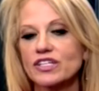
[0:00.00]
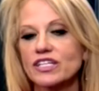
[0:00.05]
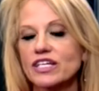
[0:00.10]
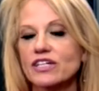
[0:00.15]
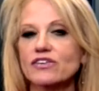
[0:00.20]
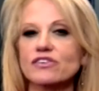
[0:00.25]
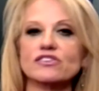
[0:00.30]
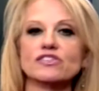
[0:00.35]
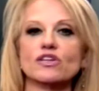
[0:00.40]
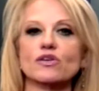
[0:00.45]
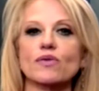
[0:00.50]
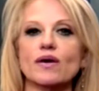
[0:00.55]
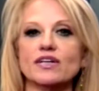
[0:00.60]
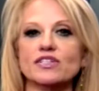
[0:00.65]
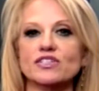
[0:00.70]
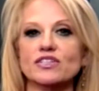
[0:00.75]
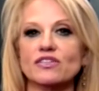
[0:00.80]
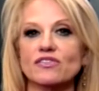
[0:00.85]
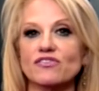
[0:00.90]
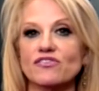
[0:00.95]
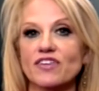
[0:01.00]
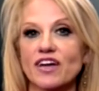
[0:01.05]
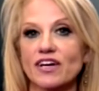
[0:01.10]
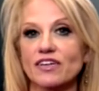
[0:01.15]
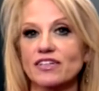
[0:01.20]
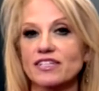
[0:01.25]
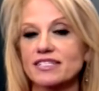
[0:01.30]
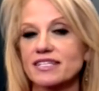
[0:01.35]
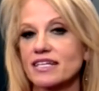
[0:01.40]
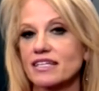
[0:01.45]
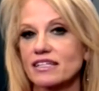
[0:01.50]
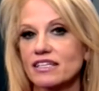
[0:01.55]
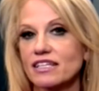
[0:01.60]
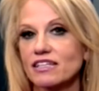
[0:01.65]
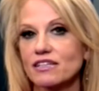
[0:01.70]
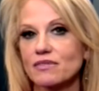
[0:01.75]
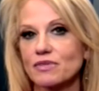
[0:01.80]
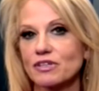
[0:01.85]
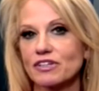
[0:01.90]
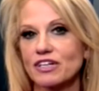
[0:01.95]
For years, the question of fairness in
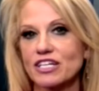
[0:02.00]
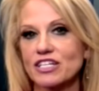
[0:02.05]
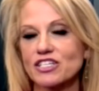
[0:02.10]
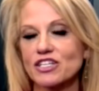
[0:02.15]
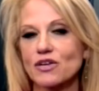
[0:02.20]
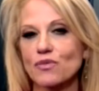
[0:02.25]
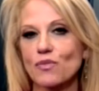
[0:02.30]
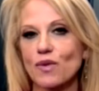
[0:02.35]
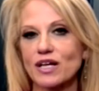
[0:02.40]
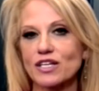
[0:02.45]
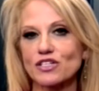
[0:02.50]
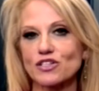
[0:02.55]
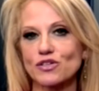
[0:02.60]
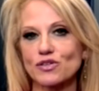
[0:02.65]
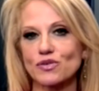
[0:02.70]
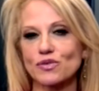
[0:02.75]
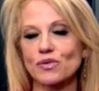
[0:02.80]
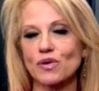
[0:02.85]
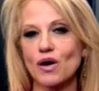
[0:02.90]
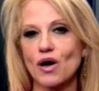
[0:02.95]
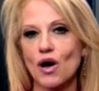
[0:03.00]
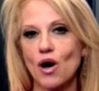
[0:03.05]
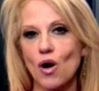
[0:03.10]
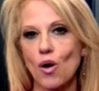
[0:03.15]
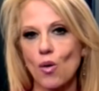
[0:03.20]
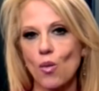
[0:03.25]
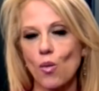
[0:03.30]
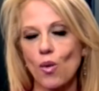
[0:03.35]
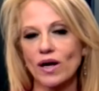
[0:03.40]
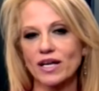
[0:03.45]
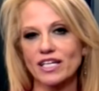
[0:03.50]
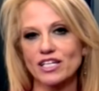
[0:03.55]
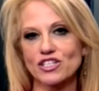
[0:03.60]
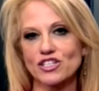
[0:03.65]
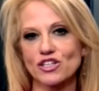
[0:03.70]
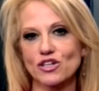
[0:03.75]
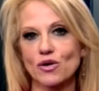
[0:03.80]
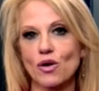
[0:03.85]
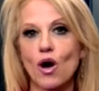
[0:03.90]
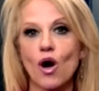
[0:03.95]
illegal immigration went to one
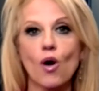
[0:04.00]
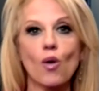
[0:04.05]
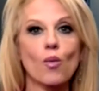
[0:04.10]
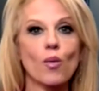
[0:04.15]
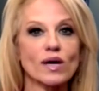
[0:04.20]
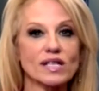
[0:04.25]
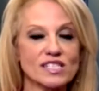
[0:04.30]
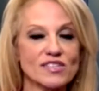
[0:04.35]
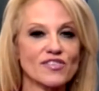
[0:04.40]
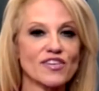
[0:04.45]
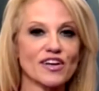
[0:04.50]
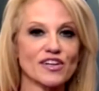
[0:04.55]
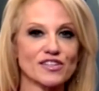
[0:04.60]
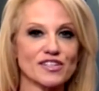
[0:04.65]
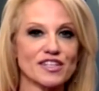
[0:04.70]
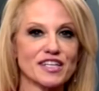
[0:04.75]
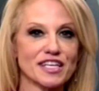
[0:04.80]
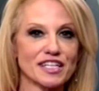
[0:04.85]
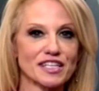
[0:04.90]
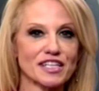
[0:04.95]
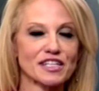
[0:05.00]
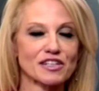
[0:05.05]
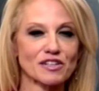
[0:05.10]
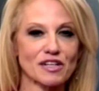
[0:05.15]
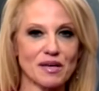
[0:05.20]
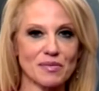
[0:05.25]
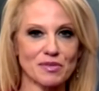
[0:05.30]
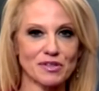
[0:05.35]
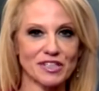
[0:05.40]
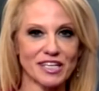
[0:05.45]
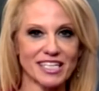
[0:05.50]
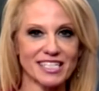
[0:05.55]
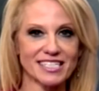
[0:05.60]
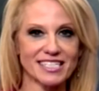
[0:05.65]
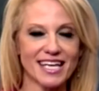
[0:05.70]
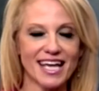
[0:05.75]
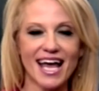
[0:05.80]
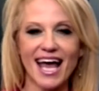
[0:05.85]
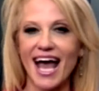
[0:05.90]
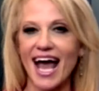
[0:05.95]
issue what's fair to the illegal
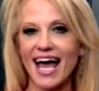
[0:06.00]
immigrant?